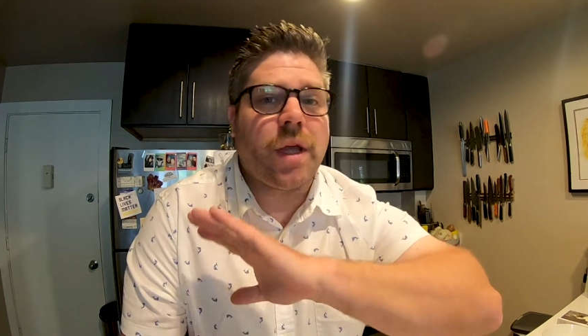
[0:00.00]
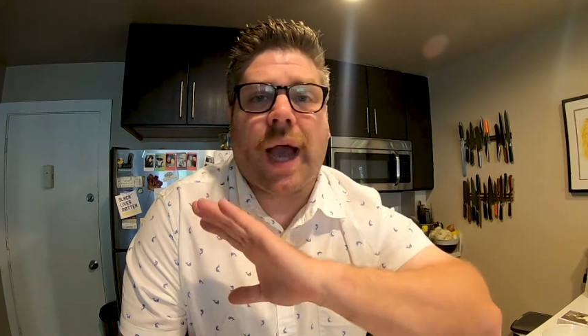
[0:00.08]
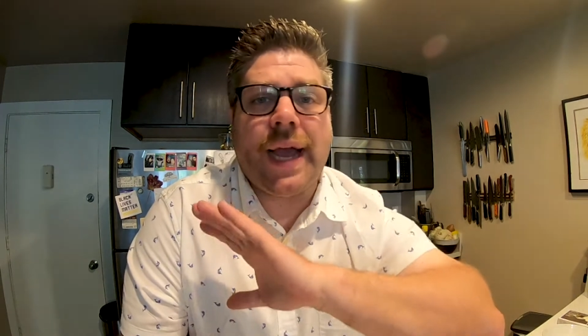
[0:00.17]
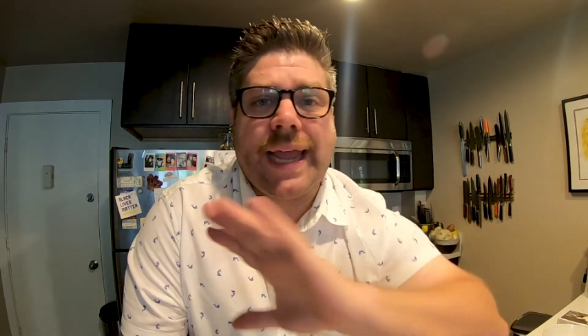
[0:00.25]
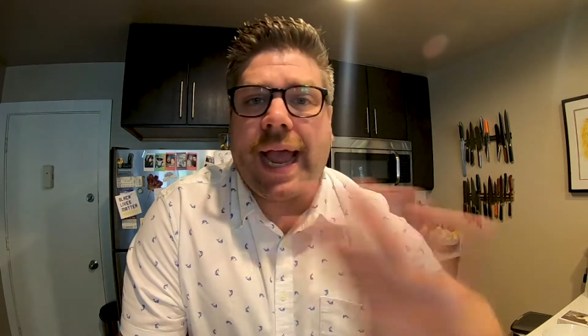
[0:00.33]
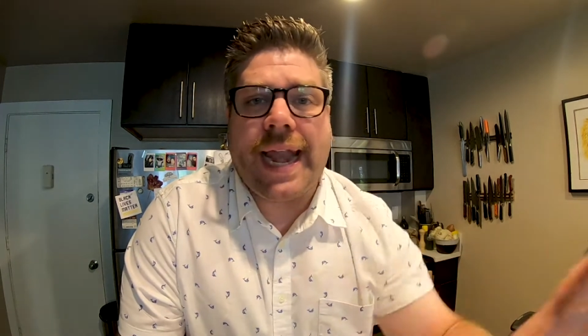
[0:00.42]

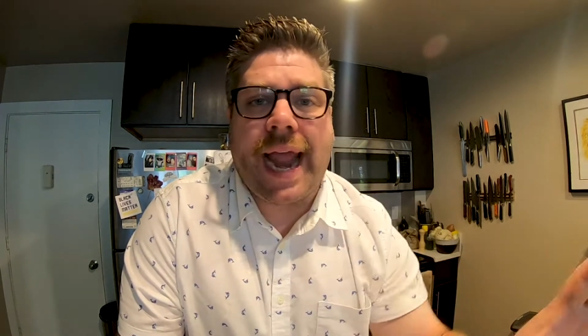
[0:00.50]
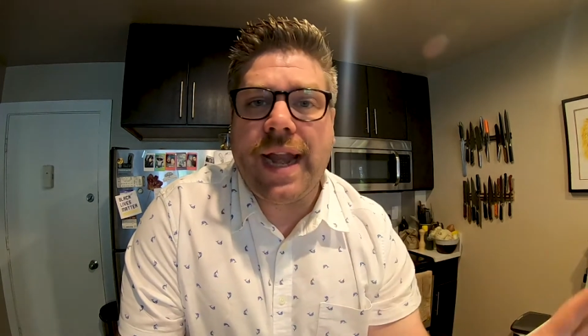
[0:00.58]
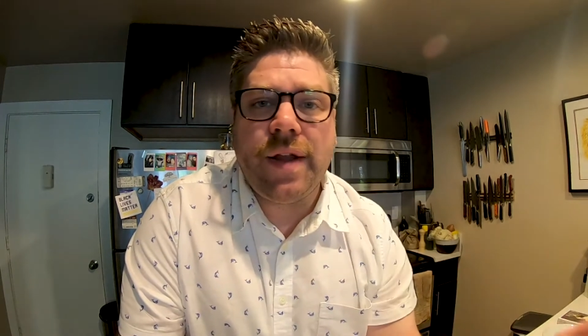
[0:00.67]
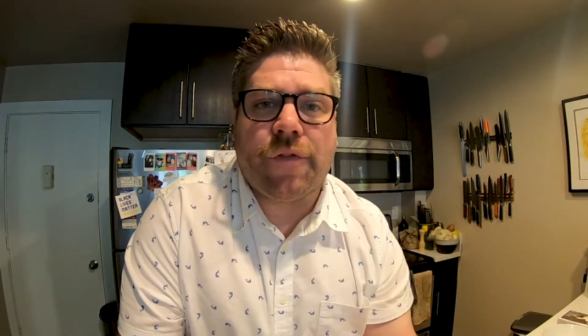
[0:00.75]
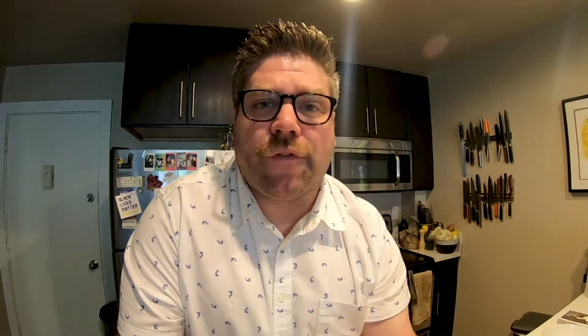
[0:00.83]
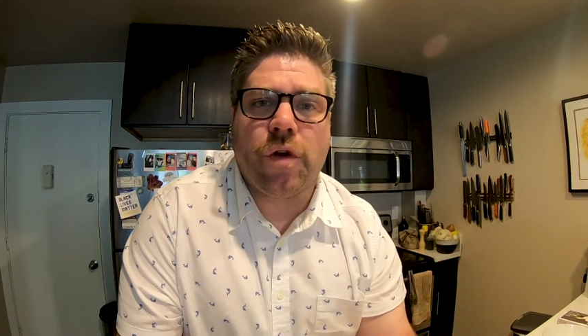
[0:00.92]
Again,
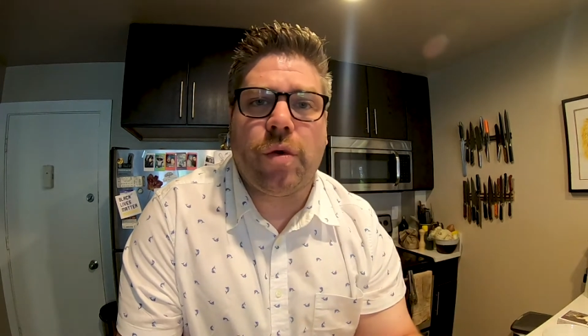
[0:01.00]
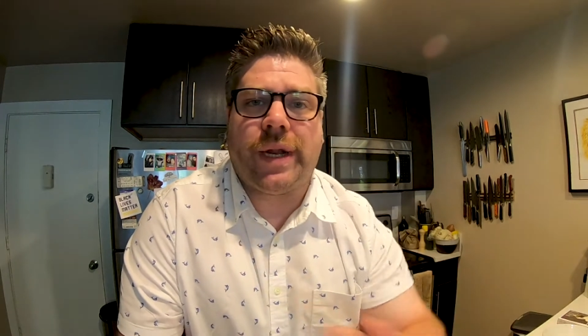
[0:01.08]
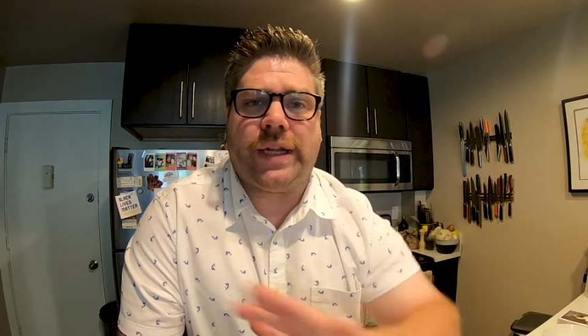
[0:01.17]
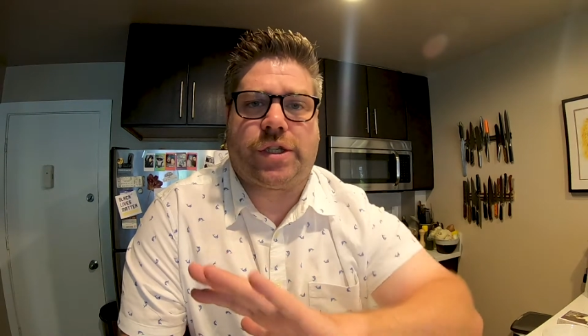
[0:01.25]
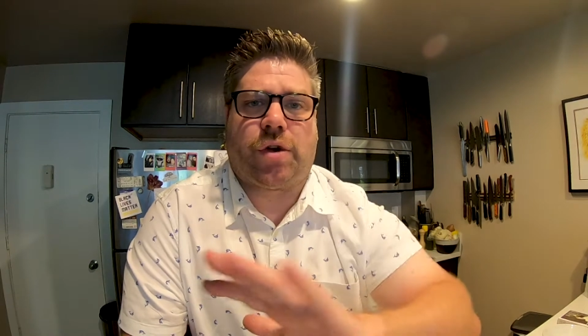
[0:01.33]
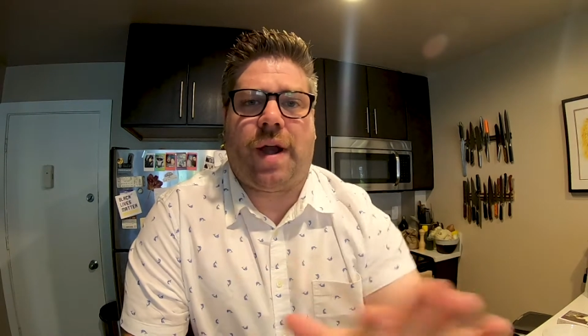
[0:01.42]
any fruit
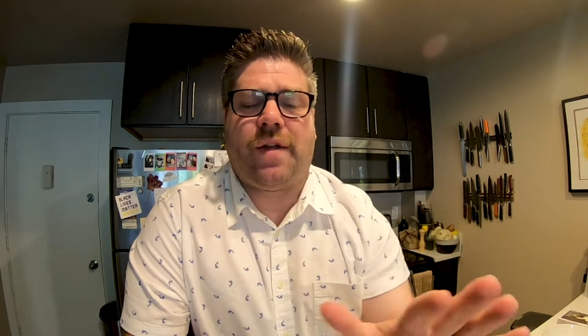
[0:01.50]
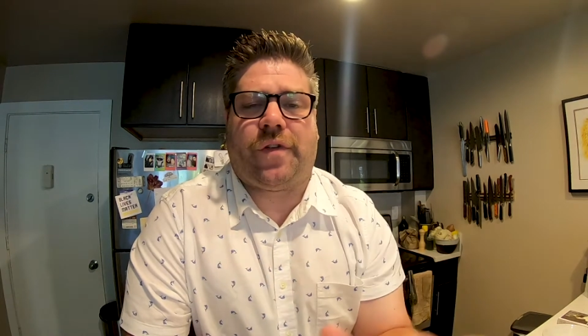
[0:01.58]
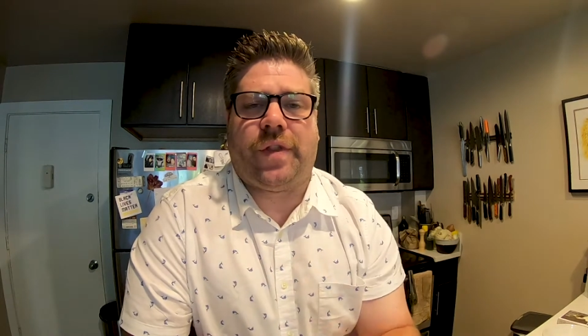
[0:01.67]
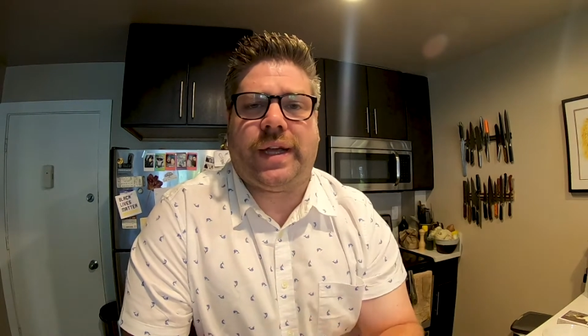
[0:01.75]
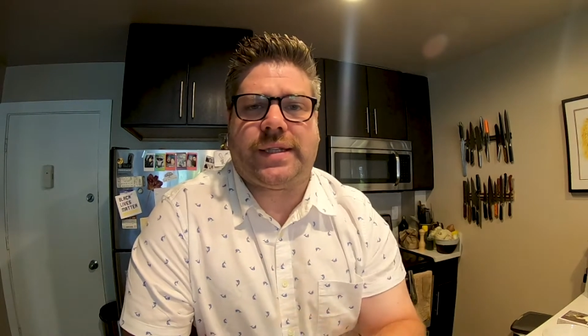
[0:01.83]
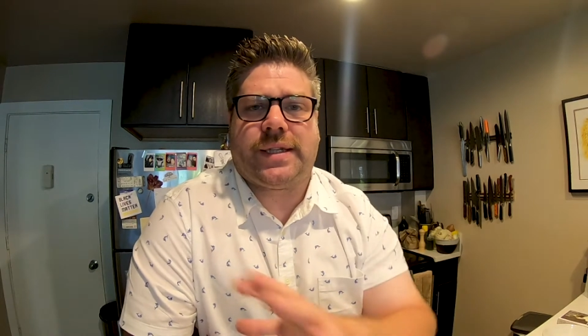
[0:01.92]
is great for
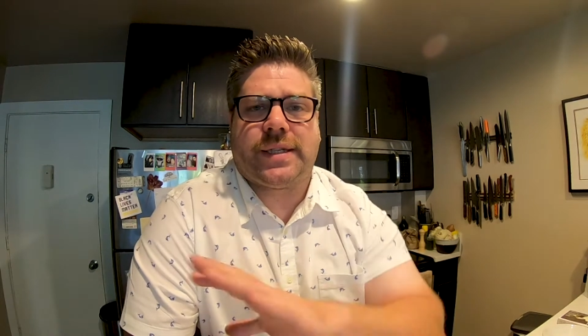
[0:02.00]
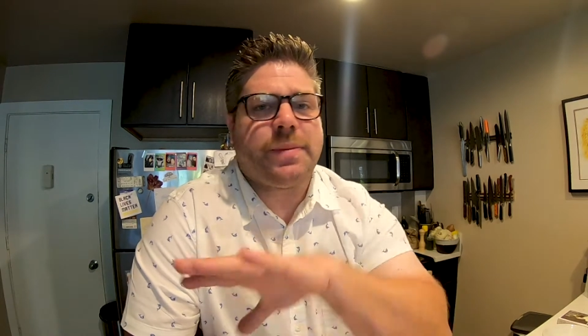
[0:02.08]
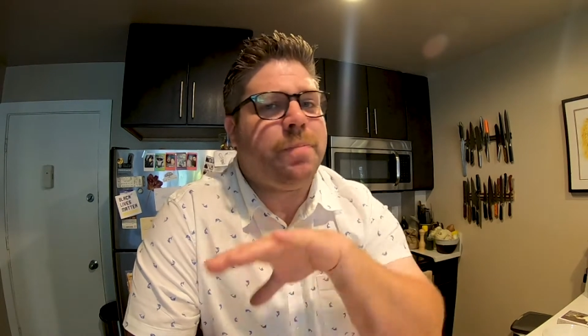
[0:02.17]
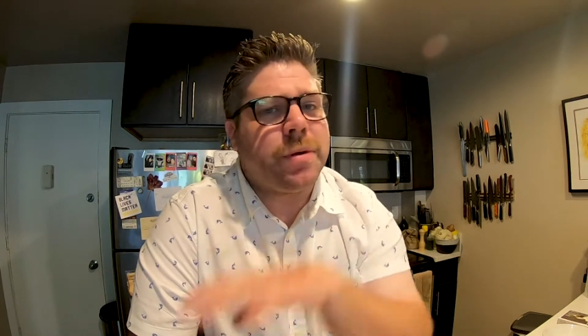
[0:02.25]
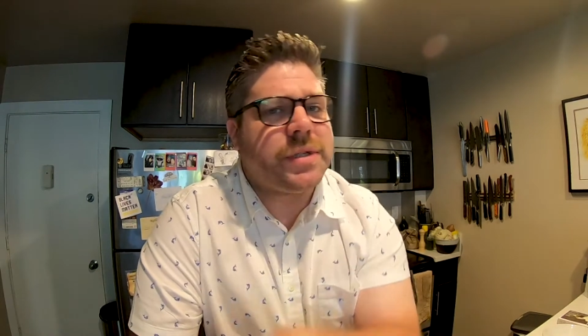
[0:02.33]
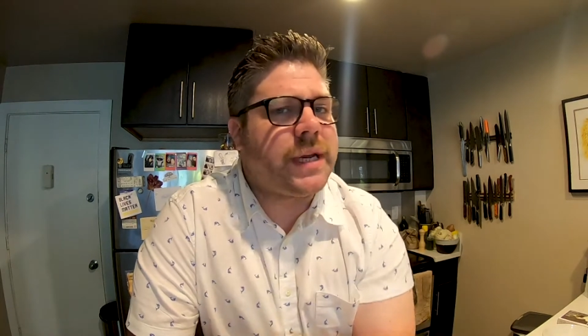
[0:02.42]
this. This is
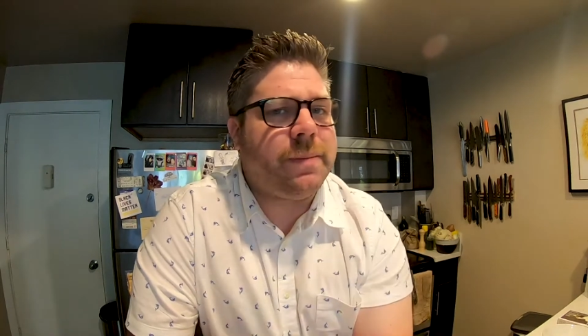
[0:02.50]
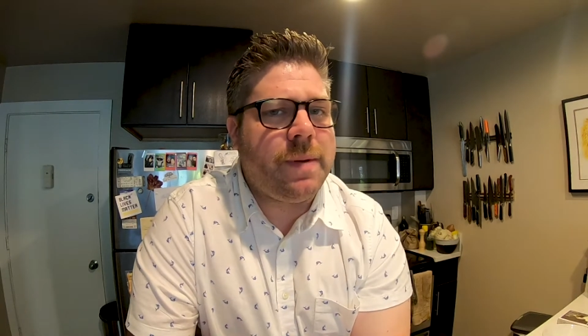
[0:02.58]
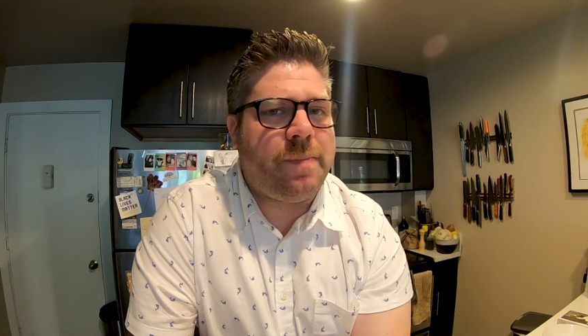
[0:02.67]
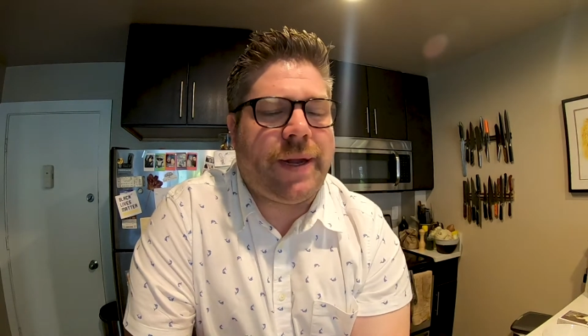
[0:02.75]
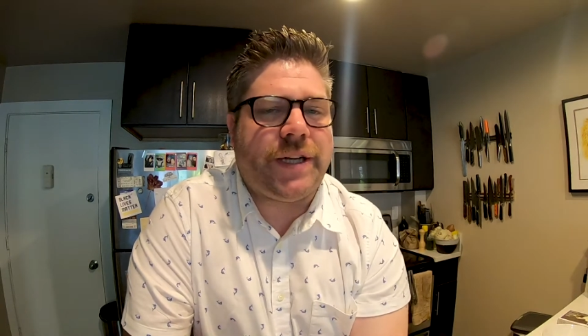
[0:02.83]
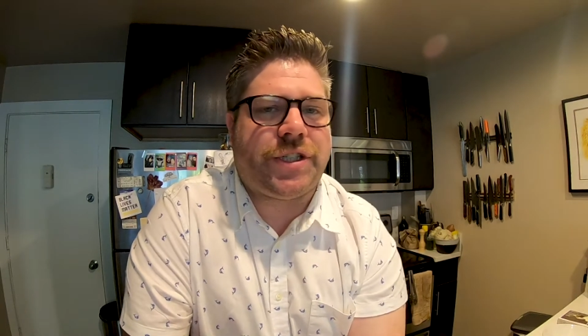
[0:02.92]
mostly going to
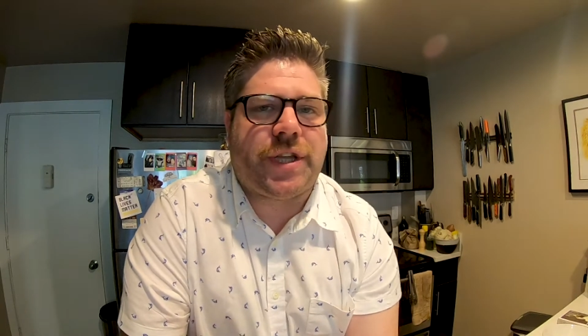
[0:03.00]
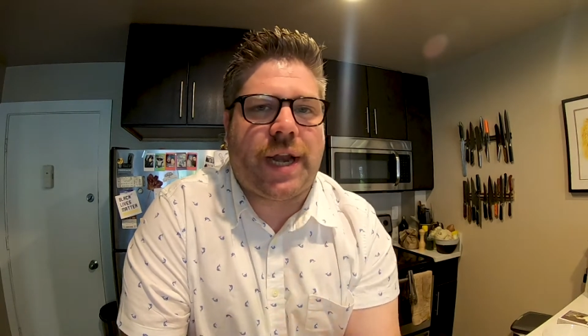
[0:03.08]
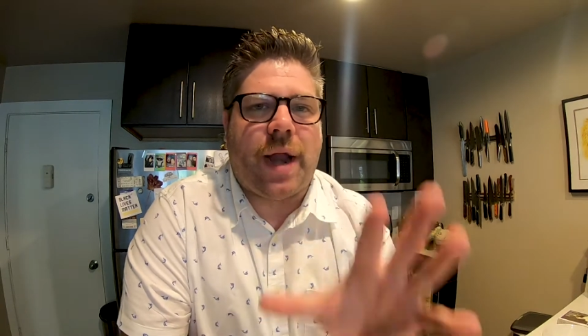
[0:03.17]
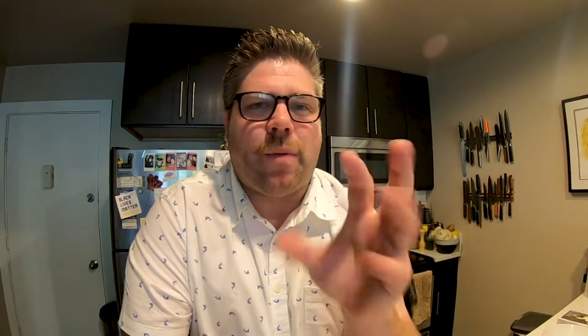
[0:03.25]
be peach today.